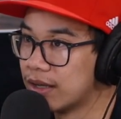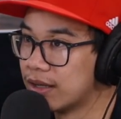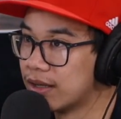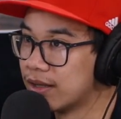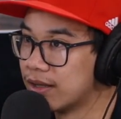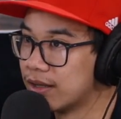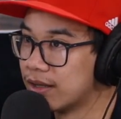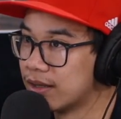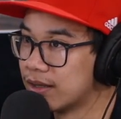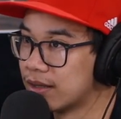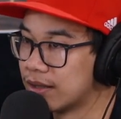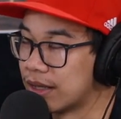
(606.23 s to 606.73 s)

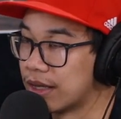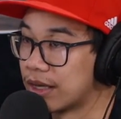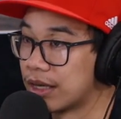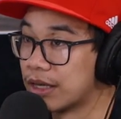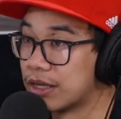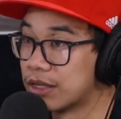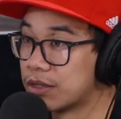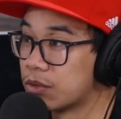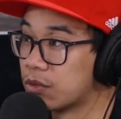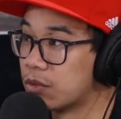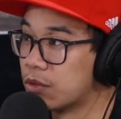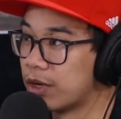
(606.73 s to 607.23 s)
Right. Like,
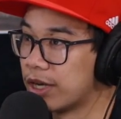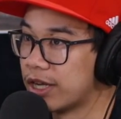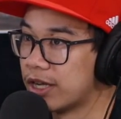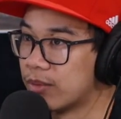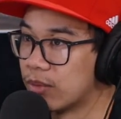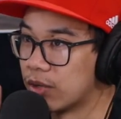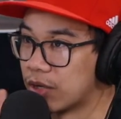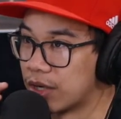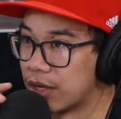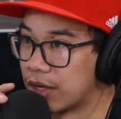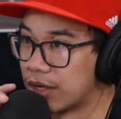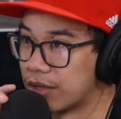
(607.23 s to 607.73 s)
it's way
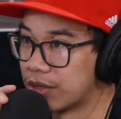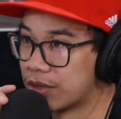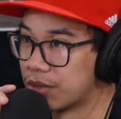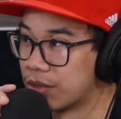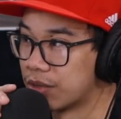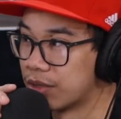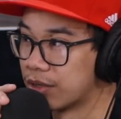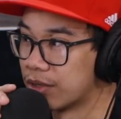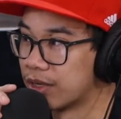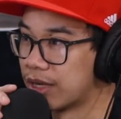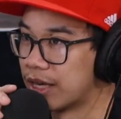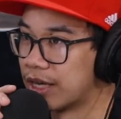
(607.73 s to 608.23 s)
more
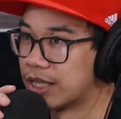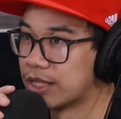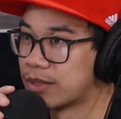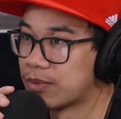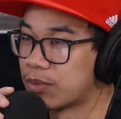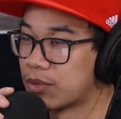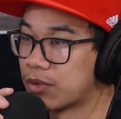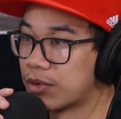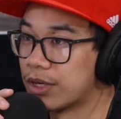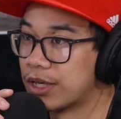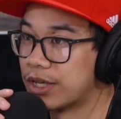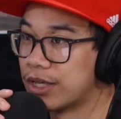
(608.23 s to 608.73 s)
hardcore, and it's
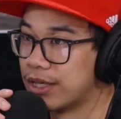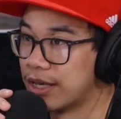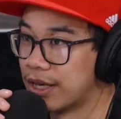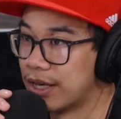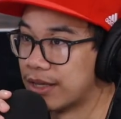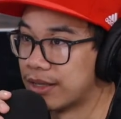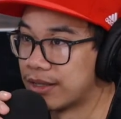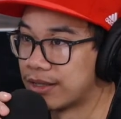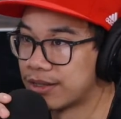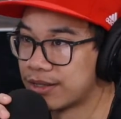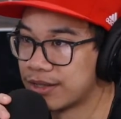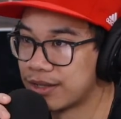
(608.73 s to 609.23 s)
pretty
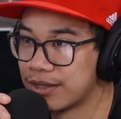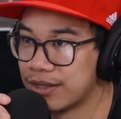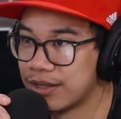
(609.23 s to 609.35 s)
yikes.